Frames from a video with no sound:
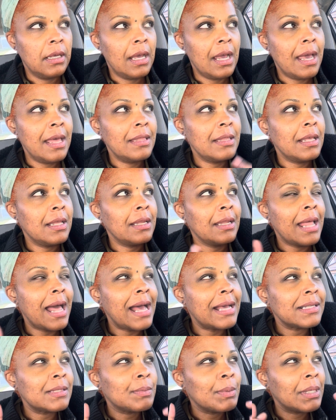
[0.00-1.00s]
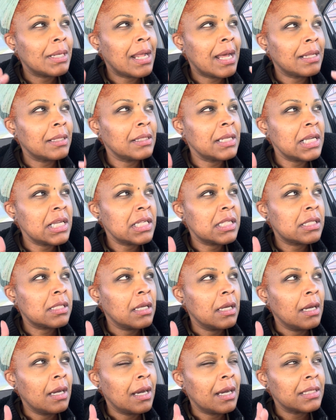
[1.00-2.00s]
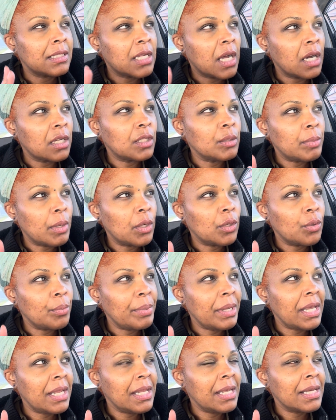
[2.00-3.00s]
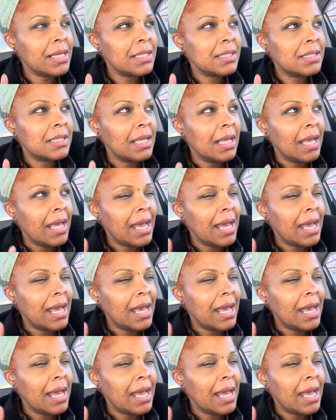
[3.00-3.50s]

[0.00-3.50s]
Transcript: And then last but not least, I talked about obedience.